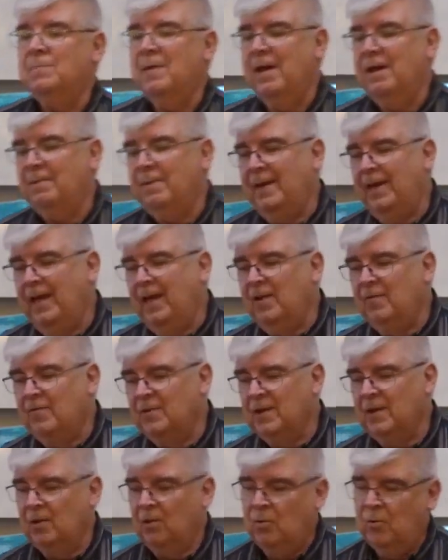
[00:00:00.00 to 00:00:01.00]
maybe
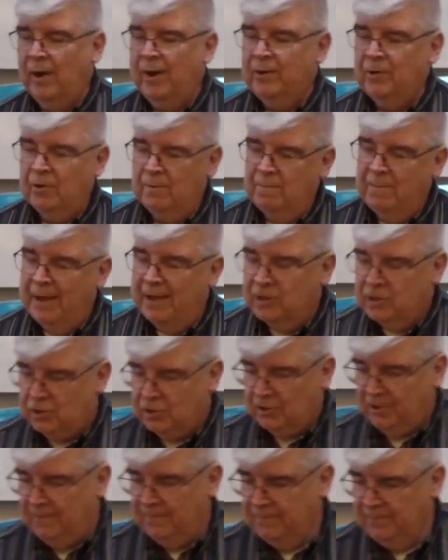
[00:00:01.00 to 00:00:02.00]
even in greater
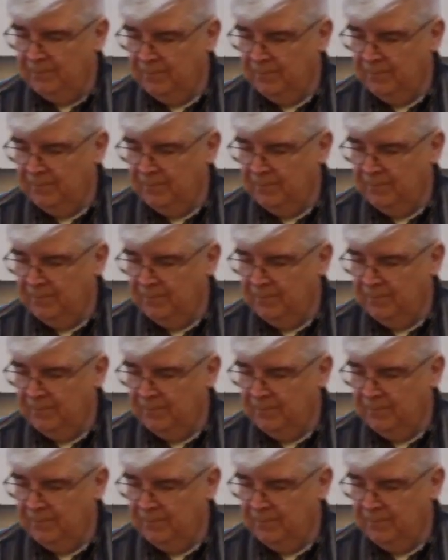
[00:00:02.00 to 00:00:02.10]
measure,